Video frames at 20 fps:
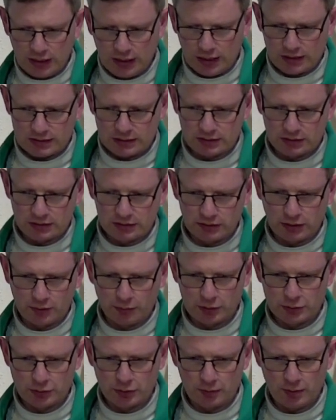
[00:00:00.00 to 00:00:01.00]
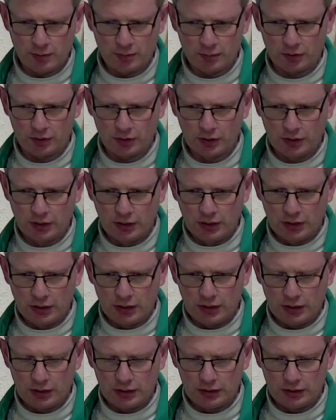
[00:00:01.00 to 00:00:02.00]
uh, Sunday, in which we remember uh,
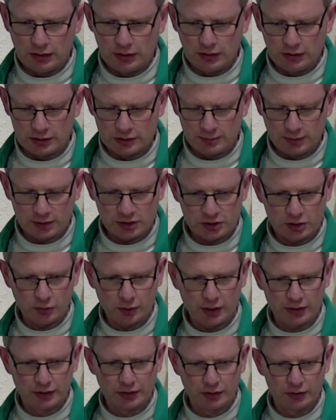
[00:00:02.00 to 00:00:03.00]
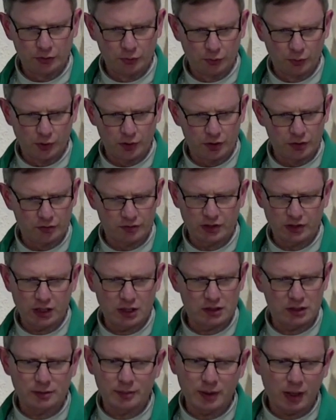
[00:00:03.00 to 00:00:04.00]
in a special way the, the Word of God
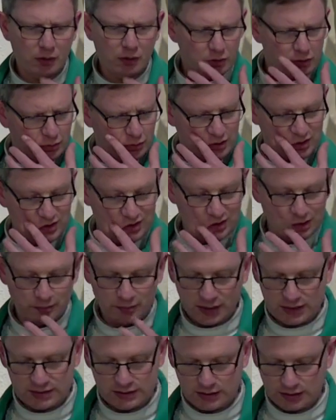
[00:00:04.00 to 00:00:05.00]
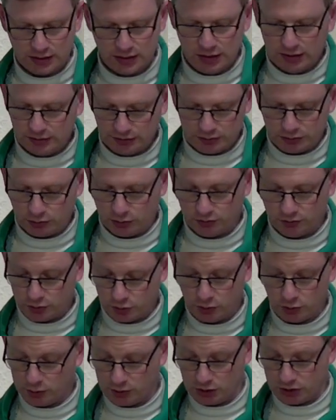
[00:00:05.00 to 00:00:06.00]
and the power of the Word of God. Basically, the story of
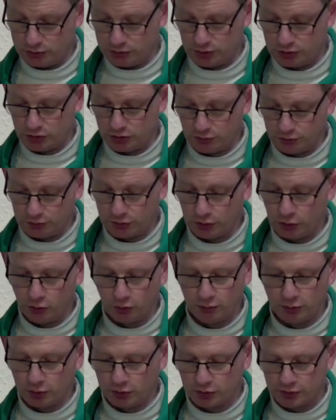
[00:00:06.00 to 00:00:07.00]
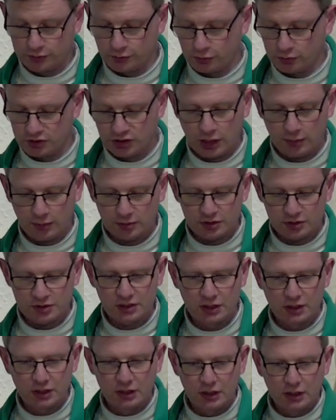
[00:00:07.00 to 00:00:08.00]
Jonah, we just, we just covered the whole book. It's four chapters.
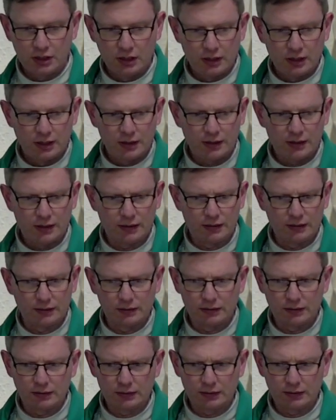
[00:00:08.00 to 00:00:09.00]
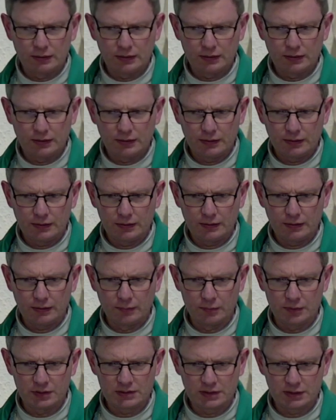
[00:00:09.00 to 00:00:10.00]
Uh, and
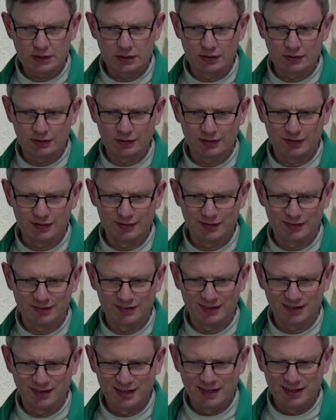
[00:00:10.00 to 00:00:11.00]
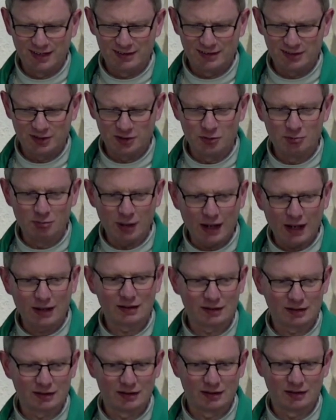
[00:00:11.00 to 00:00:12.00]
we see the, the, the
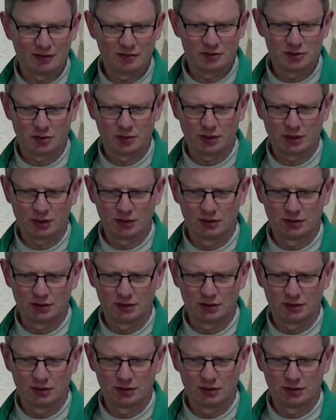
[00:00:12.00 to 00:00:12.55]
humanity of Jonah